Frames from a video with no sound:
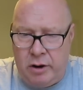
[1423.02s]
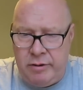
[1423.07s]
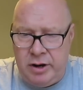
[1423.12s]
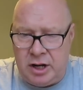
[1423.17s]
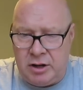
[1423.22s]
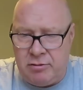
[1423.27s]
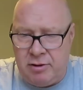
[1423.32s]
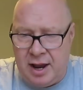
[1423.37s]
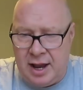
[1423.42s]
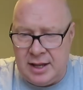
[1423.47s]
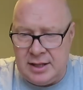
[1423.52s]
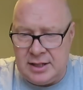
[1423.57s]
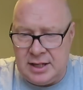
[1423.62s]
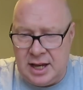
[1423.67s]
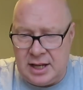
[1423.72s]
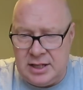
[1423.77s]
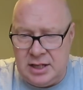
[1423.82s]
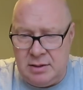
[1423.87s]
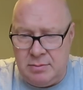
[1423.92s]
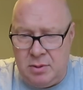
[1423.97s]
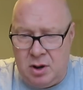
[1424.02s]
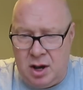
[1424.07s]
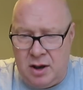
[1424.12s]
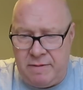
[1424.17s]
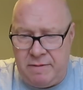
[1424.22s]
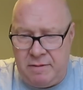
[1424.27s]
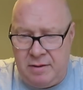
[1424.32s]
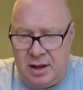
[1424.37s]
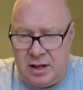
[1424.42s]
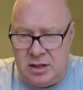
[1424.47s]
regret getting
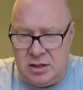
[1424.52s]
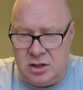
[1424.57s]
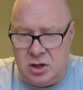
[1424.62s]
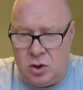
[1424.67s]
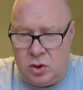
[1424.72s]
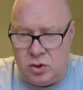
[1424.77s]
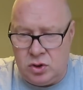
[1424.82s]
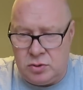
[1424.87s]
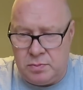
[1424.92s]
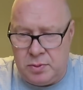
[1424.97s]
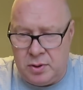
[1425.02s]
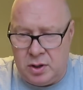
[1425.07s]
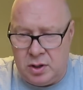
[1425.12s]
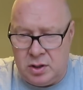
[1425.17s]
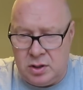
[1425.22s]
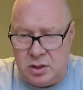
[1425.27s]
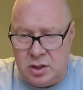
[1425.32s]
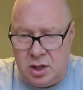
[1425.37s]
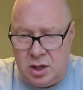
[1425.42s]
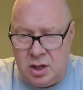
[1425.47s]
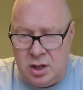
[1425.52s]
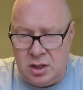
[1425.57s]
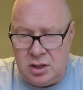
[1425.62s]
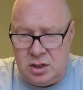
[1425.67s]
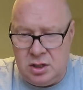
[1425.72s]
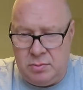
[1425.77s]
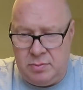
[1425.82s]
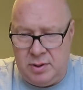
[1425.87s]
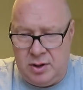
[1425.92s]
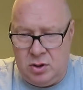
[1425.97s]
my friend's husband
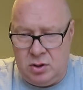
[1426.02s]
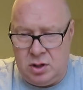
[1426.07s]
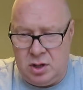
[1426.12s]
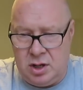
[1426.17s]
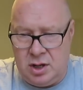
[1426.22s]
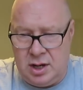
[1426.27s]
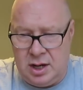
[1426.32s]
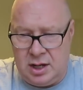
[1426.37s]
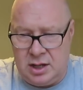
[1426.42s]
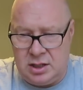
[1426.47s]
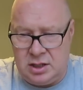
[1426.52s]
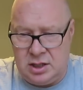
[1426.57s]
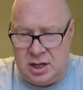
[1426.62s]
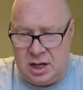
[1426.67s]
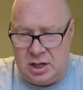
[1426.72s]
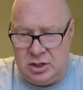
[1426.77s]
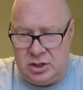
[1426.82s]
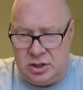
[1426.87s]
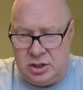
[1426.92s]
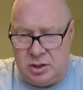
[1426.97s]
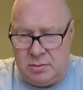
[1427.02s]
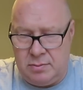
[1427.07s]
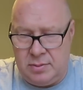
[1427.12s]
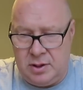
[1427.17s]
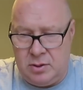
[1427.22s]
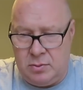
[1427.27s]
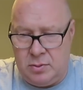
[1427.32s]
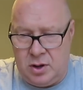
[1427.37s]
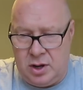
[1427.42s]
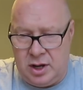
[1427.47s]
to build my
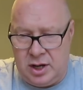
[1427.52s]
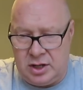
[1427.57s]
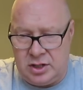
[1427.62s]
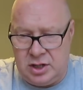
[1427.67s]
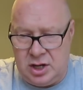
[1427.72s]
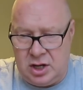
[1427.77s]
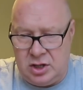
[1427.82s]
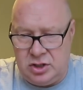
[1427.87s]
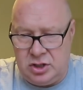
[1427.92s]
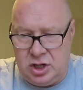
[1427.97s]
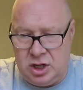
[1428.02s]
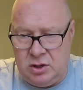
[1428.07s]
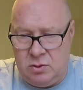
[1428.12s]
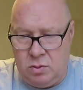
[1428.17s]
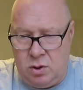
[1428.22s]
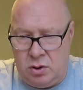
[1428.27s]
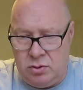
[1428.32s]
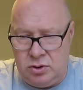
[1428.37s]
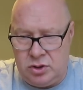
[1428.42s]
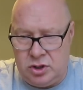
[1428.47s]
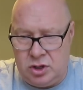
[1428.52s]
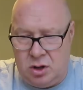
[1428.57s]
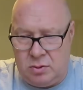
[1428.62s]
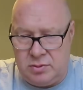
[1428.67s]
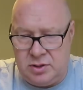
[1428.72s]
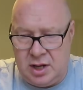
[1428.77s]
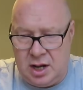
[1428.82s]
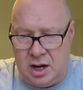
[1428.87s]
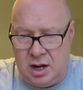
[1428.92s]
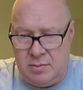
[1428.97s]
extension. He won't
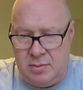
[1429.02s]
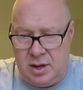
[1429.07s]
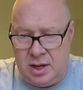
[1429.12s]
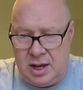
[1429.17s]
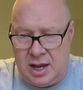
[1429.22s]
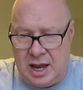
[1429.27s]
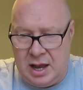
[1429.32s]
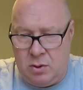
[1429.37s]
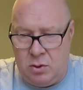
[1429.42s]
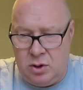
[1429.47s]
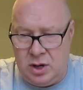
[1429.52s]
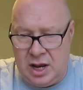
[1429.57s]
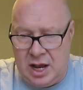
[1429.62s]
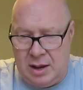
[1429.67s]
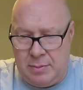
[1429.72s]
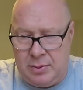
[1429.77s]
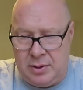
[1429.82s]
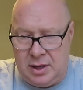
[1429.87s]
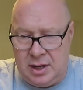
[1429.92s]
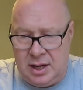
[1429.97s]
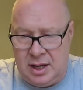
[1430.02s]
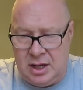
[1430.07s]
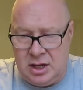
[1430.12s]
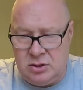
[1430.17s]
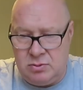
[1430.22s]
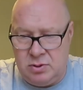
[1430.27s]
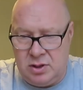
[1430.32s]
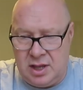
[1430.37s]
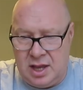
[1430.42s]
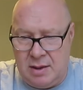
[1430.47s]
stop telling me how unhappy he
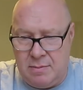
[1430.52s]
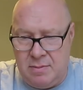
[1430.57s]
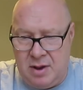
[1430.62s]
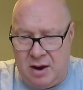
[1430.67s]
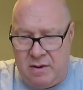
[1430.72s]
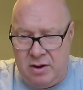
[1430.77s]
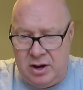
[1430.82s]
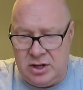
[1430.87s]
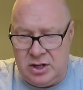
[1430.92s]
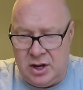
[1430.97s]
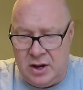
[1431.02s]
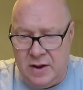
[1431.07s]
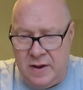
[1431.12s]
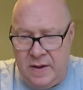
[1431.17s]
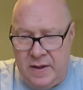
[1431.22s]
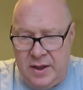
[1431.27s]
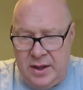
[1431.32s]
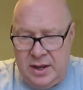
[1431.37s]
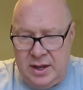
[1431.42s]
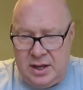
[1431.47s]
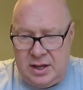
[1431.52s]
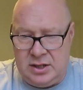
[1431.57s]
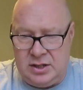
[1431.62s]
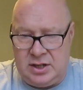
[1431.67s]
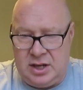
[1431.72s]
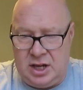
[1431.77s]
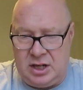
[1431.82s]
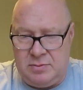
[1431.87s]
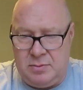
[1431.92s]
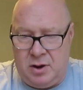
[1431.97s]
is with their marriage and
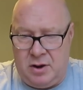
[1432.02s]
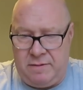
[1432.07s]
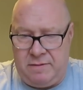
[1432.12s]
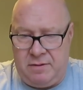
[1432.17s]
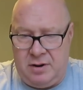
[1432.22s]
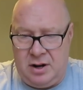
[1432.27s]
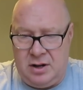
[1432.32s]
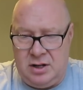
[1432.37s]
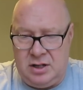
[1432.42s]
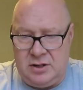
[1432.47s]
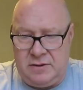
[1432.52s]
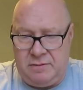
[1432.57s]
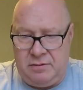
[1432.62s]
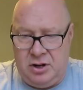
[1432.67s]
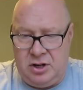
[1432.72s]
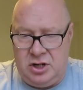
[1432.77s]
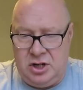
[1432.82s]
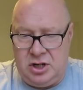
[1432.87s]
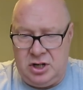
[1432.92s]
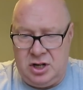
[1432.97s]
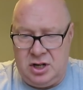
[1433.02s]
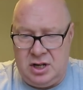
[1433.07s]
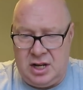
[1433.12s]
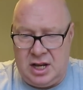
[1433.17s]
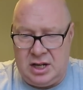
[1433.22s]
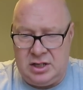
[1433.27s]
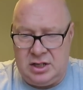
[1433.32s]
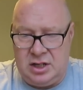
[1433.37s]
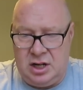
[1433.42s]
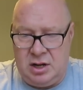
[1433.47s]
says my friend is frigid and
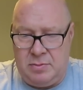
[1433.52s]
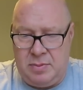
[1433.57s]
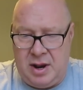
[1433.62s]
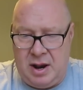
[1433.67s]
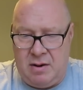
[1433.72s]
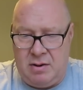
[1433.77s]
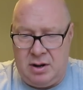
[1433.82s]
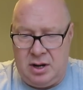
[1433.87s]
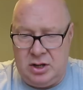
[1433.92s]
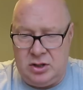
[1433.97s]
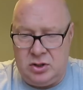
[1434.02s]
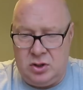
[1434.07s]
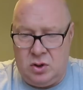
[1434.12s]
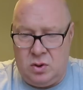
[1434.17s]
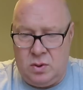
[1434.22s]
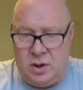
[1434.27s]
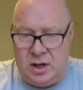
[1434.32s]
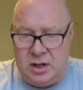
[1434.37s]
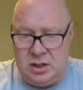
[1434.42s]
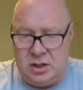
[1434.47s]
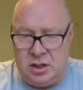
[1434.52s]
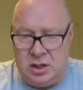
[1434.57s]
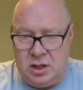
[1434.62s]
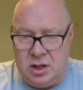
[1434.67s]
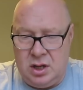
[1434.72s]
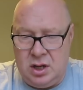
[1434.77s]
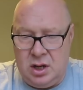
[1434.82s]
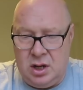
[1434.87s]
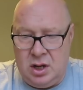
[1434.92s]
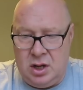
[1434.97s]
nasty. Apparently he's always
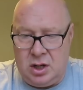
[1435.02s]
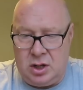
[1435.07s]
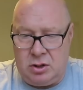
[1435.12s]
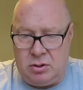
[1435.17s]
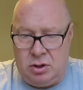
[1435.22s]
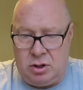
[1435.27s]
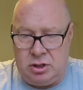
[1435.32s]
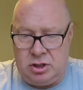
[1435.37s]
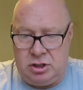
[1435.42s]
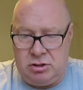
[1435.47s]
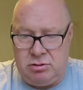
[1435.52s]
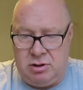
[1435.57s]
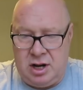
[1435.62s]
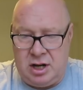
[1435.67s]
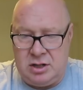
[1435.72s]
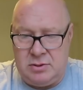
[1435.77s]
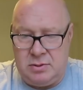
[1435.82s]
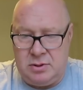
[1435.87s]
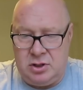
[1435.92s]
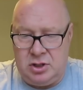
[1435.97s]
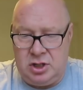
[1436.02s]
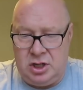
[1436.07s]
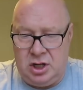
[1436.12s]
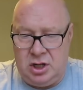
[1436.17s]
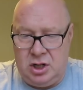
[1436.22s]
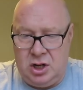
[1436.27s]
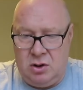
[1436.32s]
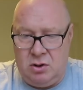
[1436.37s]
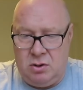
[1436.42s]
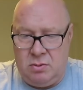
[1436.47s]
cross-dressed and
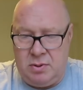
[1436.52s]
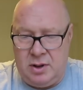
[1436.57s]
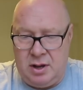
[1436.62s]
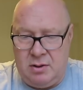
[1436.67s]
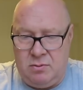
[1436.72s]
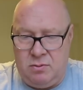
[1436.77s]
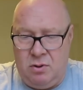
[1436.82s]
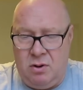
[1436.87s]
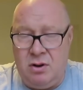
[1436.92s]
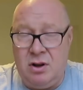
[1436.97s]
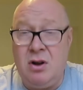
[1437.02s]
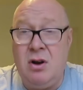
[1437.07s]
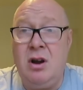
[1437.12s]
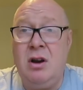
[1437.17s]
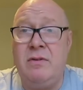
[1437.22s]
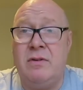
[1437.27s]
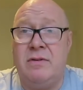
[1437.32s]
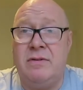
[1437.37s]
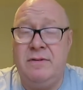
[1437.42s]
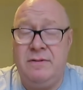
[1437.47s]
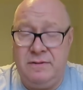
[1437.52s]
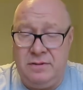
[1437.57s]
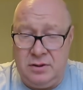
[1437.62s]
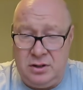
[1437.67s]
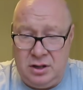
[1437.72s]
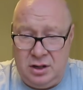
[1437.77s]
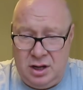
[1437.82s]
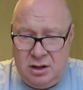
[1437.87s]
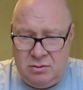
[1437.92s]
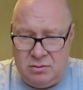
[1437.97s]
she knew about... What kind of
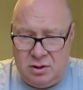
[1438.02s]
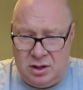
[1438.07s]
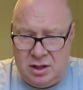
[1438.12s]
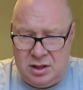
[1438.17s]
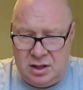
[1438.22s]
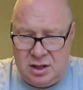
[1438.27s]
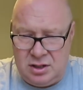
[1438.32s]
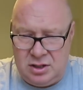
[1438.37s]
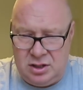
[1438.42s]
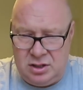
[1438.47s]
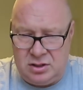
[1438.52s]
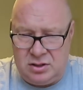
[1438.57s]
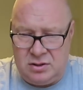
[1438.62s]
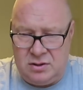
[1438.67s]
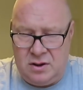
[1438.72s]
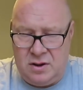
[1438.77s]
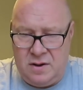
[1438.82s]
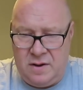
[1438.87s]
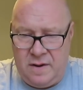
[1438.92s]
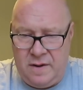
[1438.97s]
fucking hell? Well, this is...